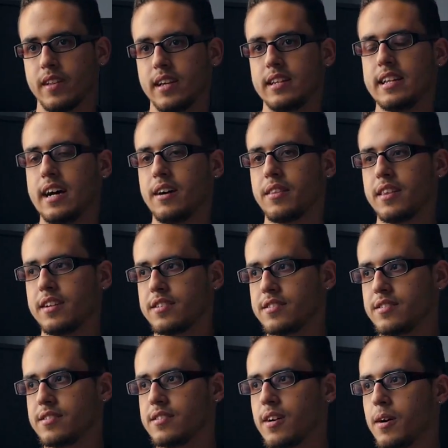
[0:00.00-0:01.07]
Now there's
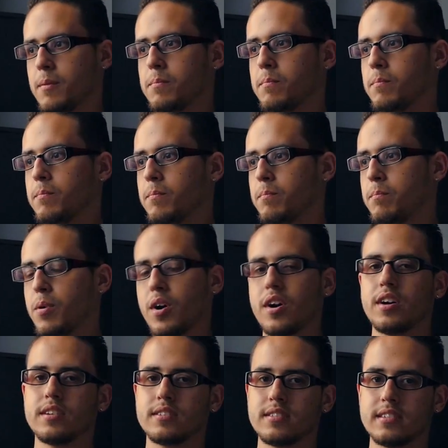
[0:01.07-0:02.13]
some
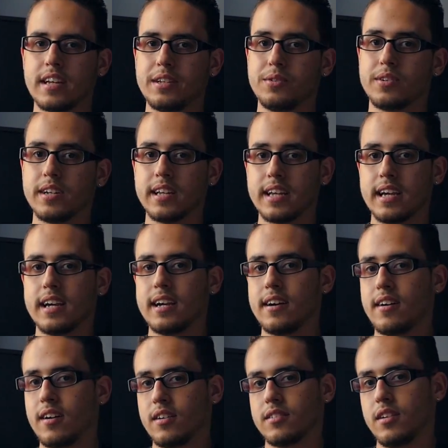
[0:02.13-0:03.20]
parts that you can get
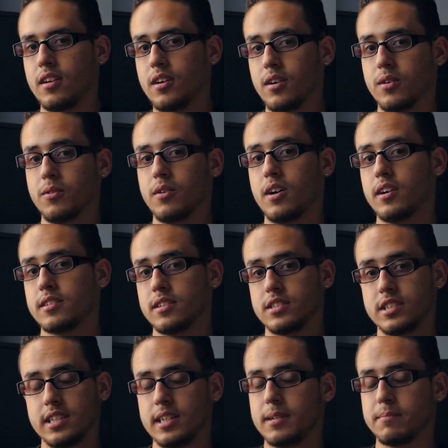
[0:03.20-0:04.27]
on the low, on the
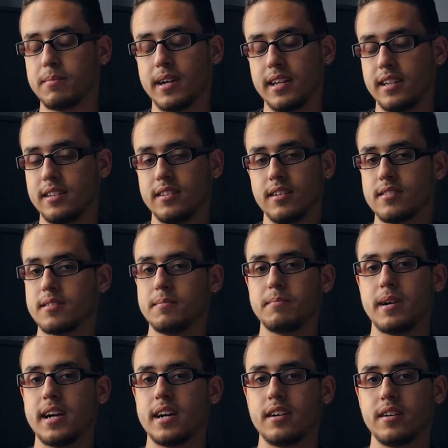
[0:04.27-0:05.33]
cheap, and it doesn't
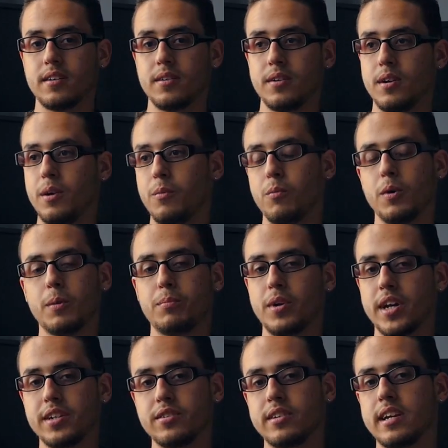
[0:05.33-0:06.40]
matter what
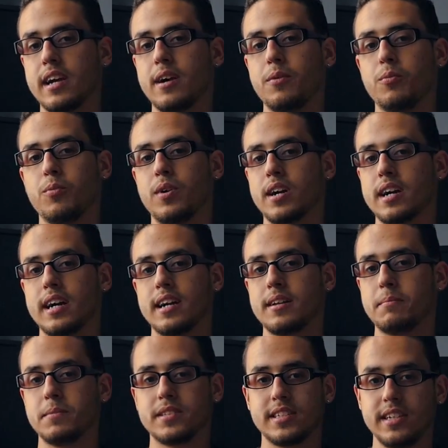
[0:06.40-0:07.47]
brand you get, what kind
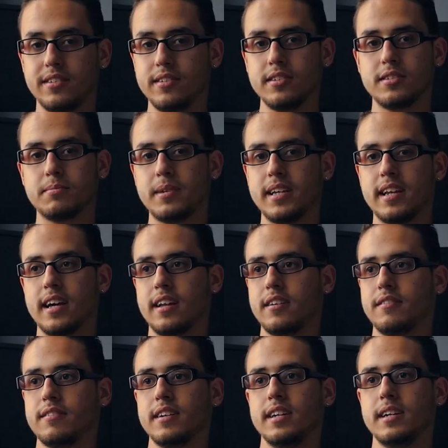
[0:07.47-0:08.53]
of material it's made out
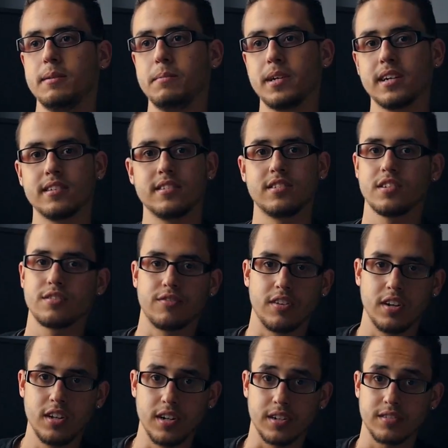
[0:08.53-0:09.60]
of, because it's just for
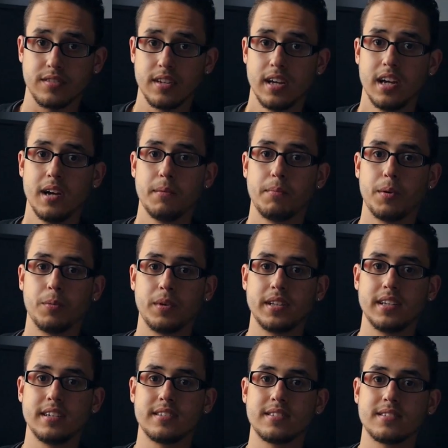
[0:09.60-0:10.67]
looks. But when
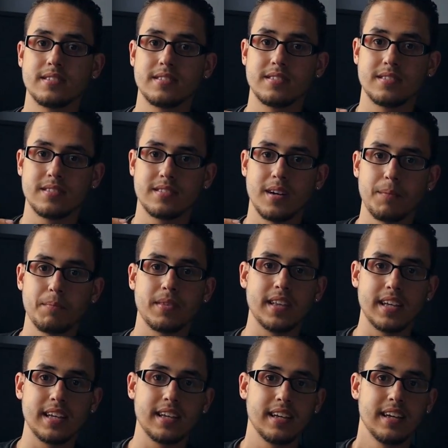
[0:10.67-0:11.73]
there's
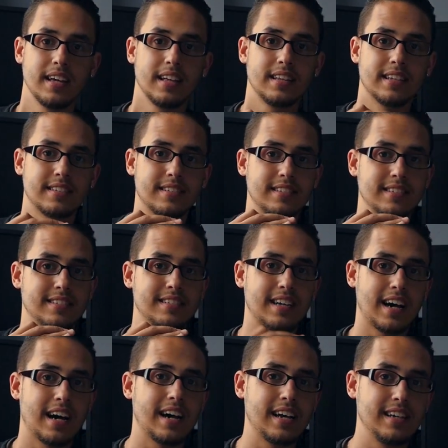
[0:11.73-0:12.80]
something that's
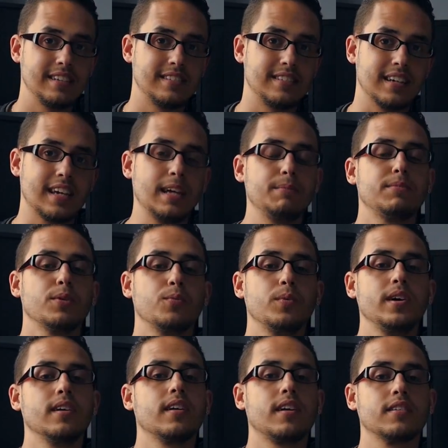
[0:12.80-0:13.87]
designed to keep the
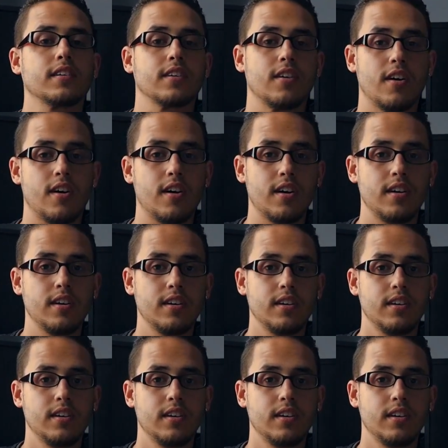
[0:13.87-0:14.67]
wheel on the car